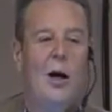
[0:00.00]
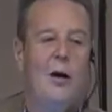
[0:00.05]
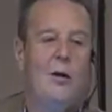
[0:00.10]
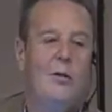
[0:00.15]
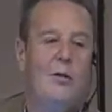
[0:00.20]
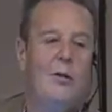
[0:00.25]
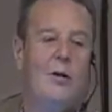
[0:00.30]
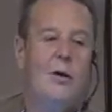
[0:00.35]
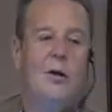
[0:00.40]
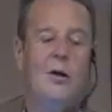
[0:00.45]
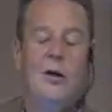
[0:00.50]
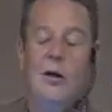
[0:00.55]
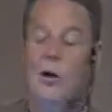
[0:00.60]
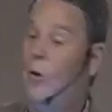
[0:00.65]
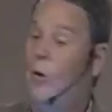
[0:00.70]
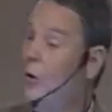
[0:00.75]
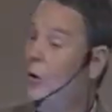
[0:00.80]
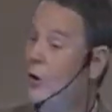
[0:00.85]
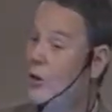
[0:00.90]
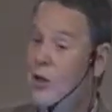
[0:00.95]
Well,
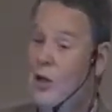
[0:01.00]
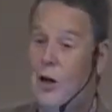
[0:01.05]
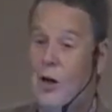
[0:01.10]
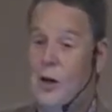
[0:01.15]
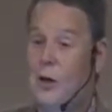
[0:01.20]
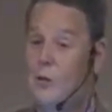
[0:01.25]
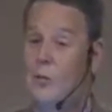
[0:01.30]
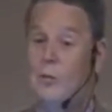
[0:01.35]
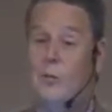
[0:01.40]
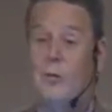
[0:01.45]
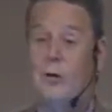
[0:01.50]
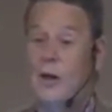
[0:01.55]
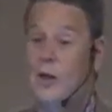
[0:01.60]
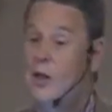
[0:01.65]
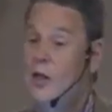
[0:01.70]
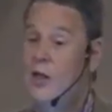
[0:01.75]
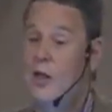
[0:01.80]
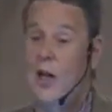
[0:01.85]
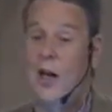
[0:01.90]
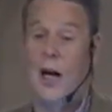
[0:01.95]
going to church
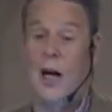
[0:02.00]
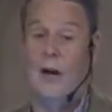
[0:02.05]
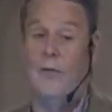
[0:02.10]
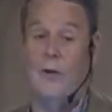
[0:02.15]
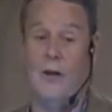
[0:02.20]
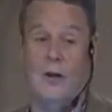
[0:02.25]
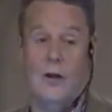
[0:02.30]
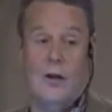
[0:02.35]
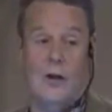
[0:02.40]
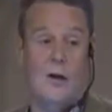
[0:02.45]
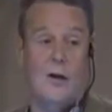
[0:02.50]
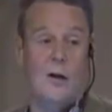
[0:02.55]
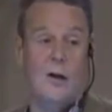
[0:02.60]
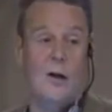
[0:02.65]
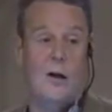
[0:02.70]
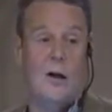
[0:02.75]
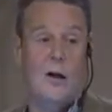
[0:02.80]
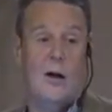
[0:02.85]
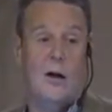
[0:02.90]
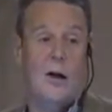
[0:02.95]
won't get you to heaven.
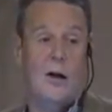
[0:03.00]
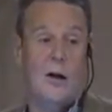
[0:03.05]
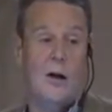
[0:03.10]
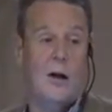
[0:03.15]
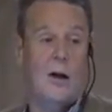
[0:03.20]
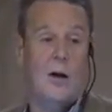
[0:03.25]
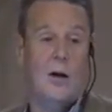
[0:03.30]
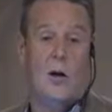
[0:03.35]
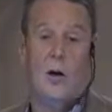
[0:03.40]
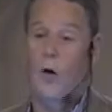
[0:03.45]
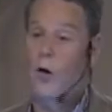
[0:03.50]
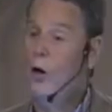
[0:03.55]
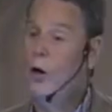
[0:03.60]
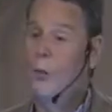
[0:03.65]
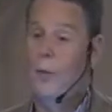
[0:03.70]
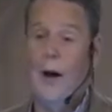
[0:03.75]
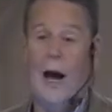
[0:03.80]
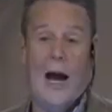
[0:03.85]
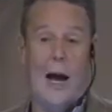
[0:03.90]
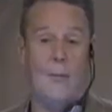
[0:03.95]

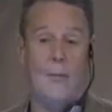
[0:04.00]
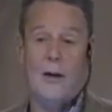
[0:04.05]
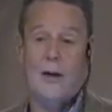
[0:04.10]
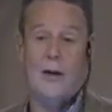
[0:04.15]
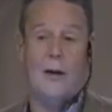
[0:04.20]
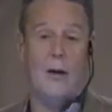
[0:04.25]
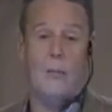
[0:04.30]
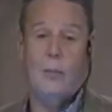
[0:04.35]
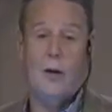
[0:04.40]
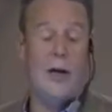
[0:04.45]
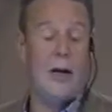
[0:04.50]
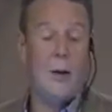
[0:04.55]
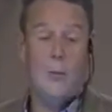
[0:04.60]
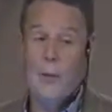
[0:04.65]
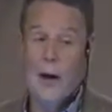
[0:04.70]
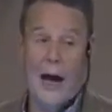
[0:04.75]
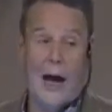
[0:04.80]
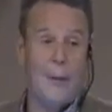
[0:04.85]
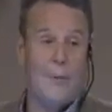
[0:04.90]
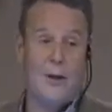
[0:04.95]
Going to Baptist,
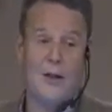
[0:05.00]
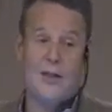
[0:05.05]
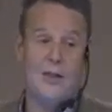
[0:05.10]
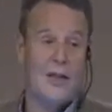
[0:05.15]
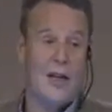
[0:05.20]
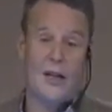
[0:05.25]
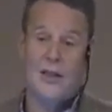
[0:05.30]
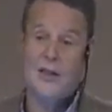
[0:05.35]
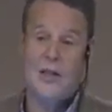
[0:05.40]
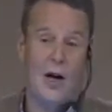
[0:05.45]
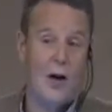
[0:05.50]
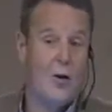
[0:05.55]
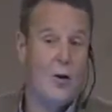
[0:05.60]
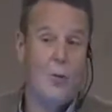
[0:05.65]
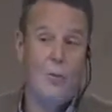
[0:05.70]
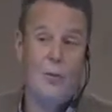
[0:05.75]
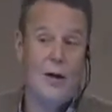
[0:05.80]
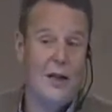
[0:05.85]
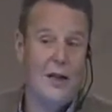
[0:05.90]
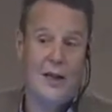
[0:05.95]
being a Baptist, that's
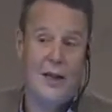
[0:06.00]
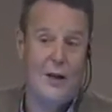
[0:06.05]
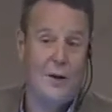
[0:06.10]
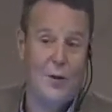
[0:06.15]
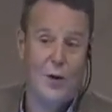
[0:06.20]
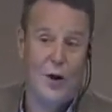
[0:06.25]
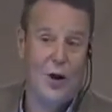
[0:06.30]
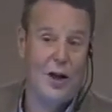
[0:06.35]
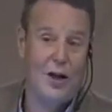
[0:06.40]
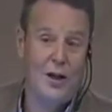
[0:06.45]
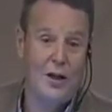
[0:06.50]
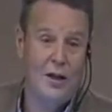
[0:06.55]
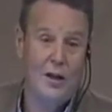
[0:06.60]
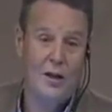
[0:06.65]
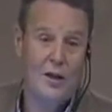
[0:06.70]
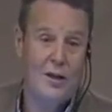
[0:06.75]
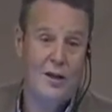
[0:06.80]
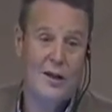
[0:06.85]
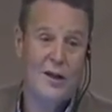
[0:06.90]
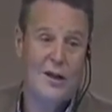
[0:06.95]
not going to mean
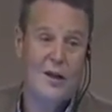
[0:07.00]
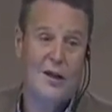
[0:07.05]
anything.